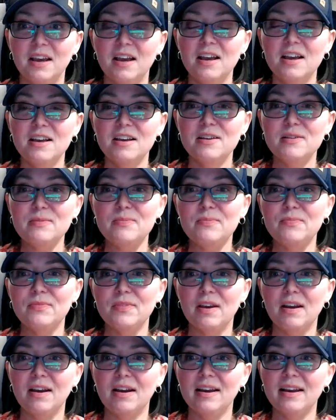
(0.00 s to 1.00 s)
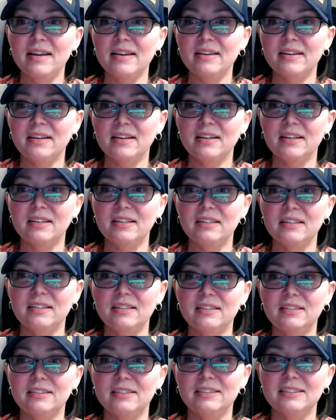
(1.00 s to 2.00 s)

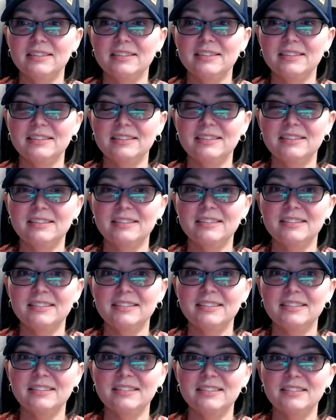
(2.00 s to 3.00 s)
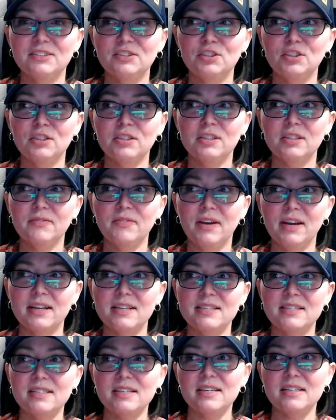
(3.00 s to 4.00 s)
I took the
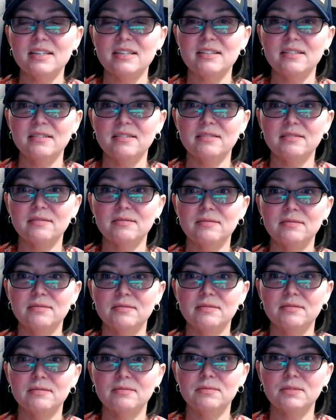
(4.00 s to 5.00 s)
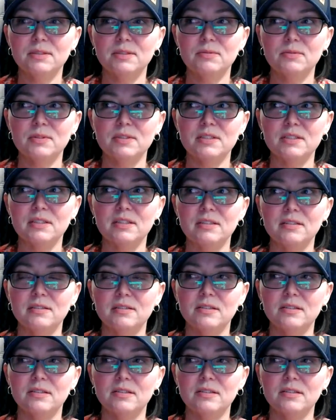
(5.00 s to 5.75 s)
vaccine. When was it?